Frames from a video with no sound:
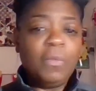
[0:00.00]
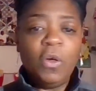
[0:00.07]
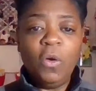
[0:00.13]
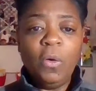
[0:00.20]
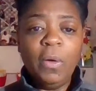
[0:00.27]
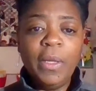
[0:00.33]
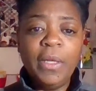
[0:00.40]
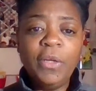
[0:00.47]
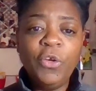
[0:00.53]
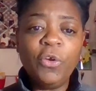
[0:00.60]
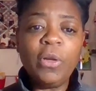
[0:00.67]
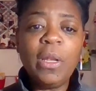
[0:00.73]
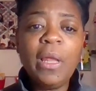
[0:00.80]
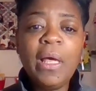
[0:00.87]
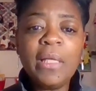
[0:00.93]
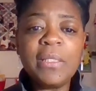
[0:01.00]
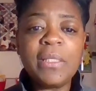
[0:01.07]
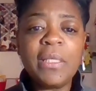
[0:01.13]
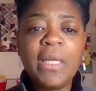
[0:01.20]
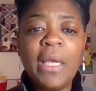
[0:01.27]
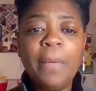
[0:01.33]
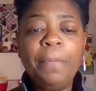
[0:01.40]
Go in your
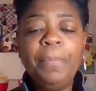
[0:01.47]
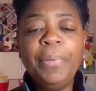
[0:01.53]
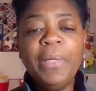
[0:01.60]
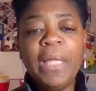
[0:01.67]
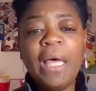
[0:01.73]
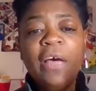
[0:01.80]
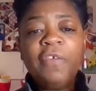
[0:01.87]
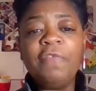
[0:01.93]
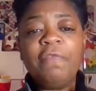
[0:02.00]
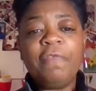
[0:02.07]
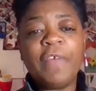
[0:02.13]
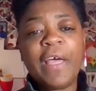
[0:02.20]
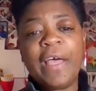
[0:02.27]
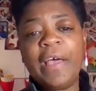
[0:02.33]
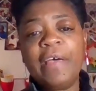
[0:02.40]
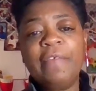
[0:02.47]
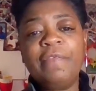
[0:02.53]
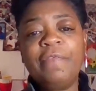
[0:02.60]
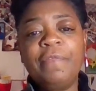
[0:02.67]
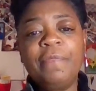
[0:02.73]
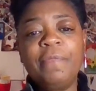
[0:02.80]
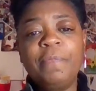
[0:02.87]
closet and pull out
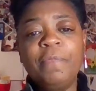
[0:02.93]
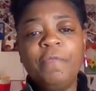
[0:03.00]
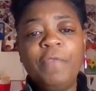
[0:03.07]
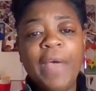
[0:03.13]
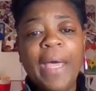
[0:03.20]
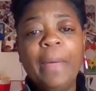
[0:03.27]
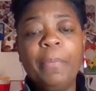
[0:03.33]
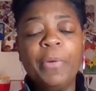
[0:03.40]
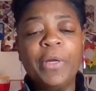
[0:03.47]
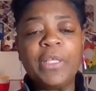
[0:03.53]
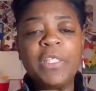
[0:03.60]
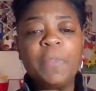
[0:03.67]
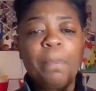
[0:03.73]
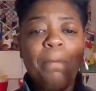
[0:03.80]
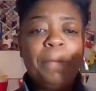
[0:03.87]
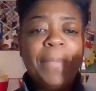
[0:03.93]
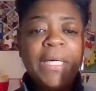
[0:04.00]
5 fabrics.